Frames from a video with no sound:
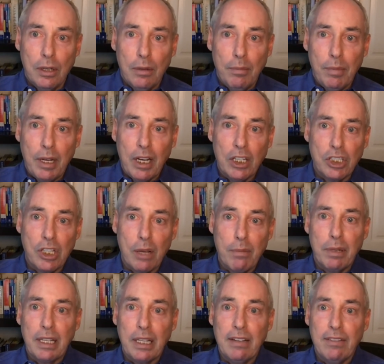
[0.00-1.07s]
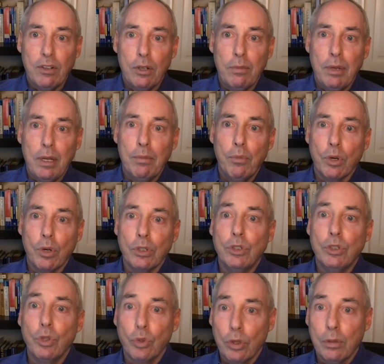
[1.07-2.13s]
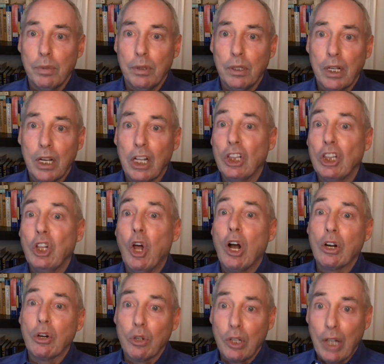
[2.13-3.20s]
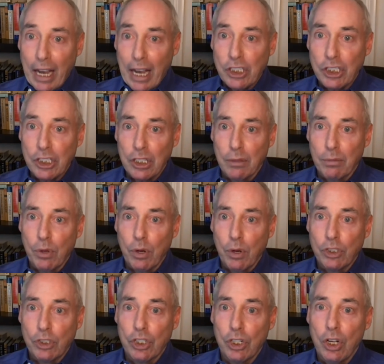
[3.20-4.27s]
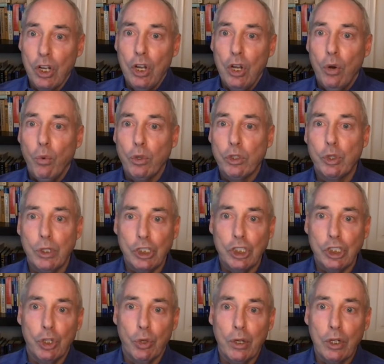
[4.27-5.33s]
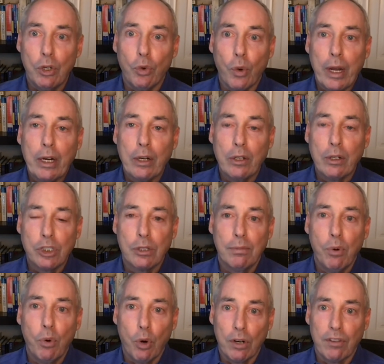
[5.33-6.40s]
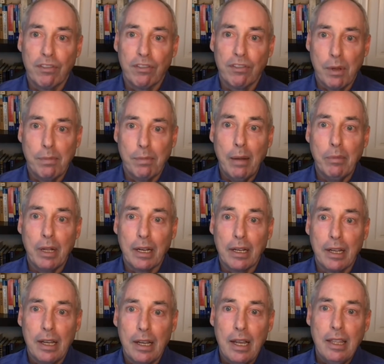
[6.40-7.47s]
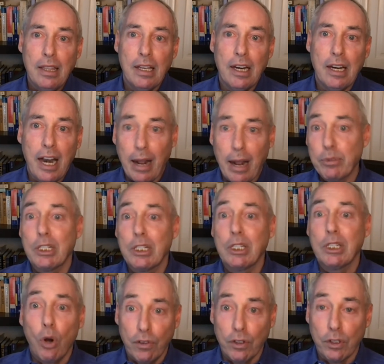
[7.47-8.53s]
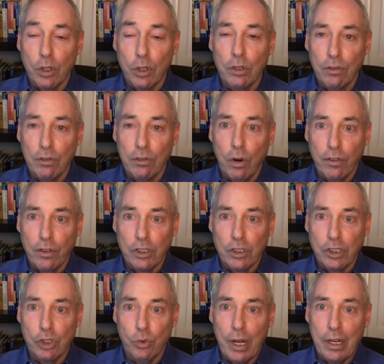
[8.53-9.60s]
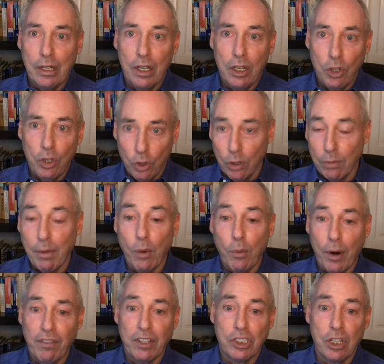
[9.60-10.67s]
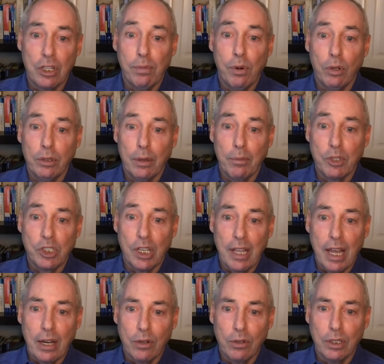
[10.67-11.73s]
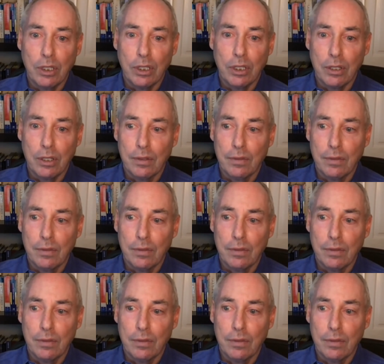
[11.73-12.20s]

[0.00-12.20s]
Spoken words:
because they believe it would be a more durable and longer lasting approach, which would enjoy greater support from the public than an absolute overturn of Roe versus Wade. You heard my reference to the poll numbers on that earlier.